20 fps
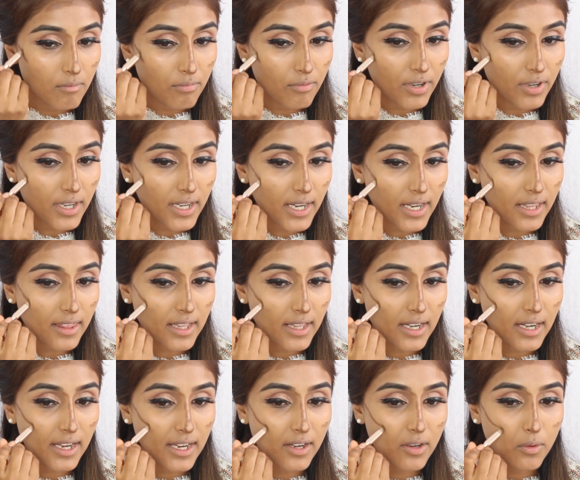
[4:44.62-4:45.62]
bringing
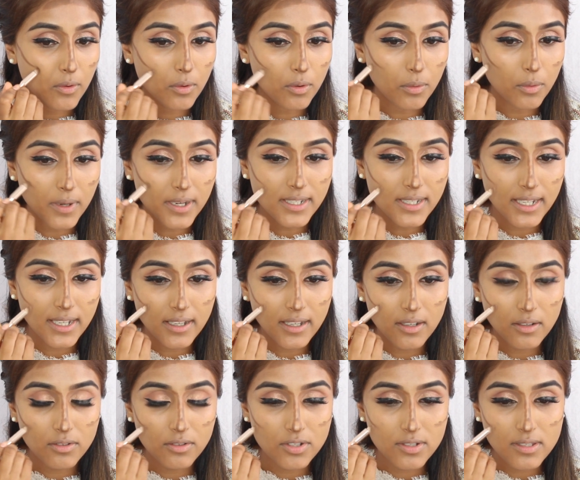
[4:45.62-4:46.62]
that line all the way
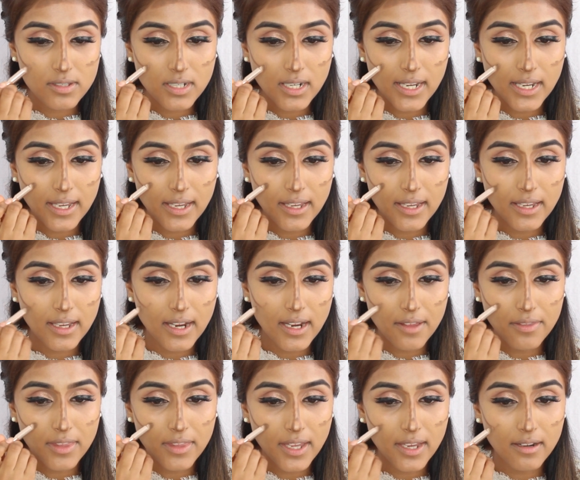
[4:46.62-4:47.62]
down just to here,
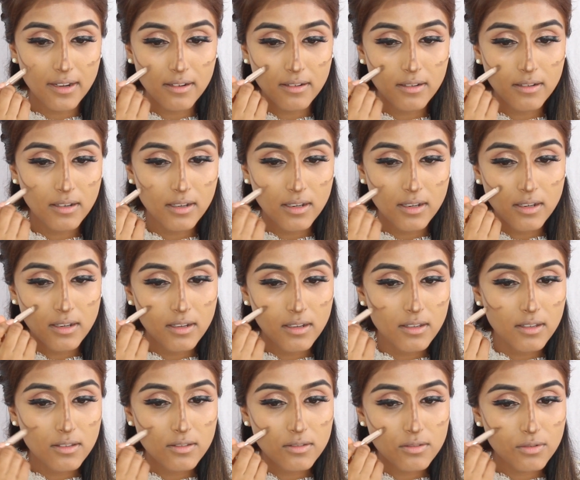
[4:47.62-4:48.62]
and then
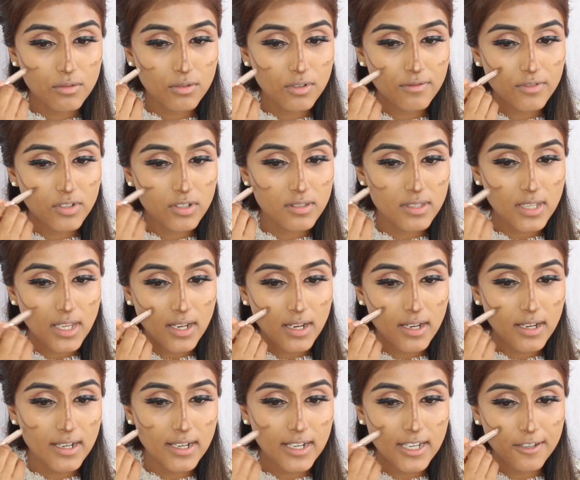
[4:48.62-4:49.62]
sort of just
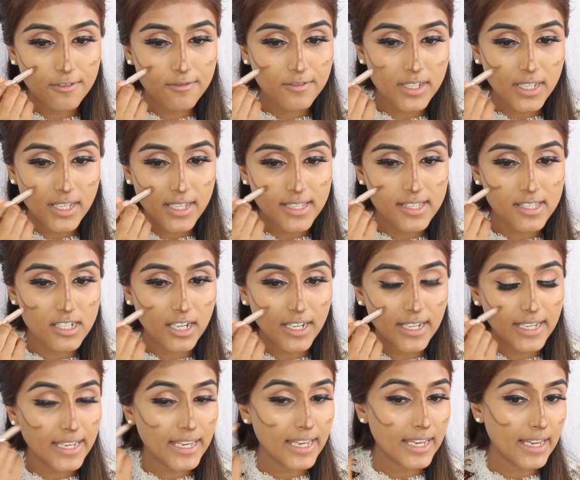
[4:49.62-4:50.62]
lifting it
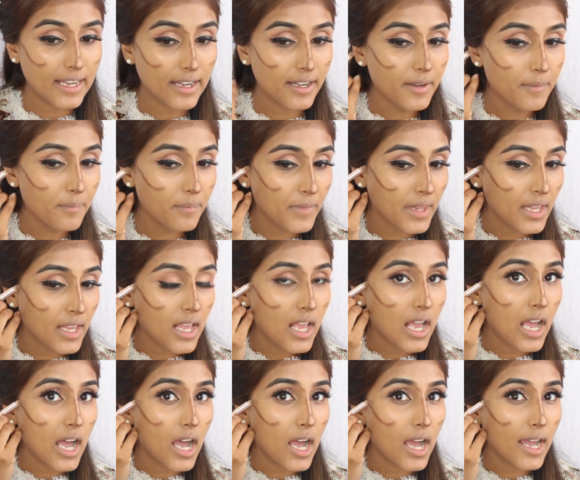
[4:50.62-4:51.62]
slightly here.
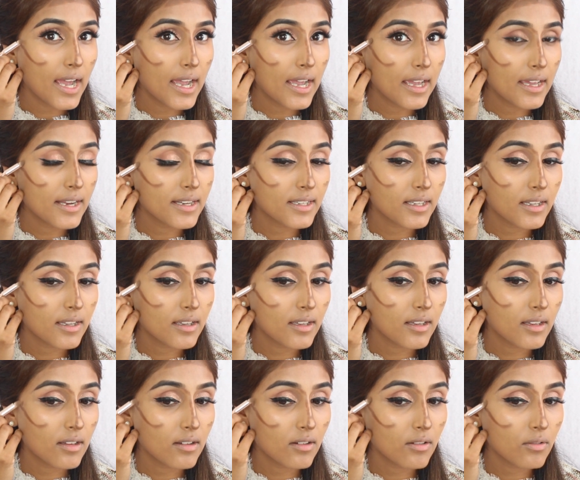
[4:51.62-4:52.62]
And
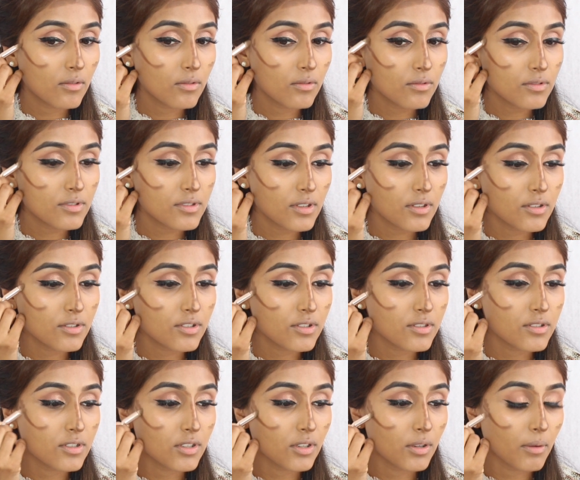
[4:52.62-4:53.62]
also
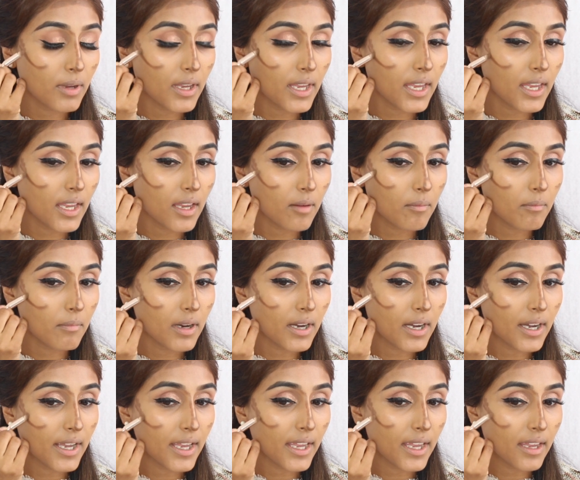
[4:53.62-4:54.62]
just doing
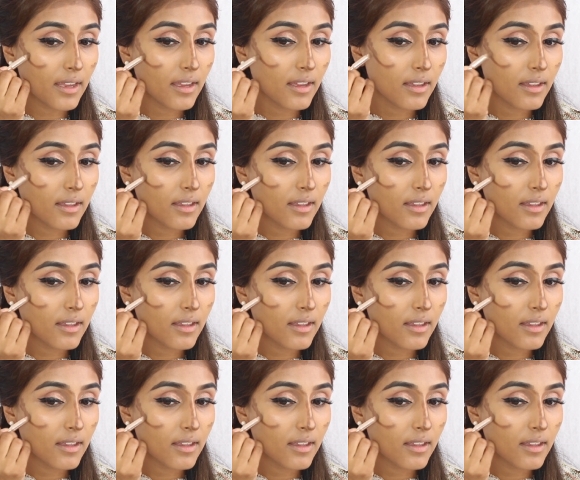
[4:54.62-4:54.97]
my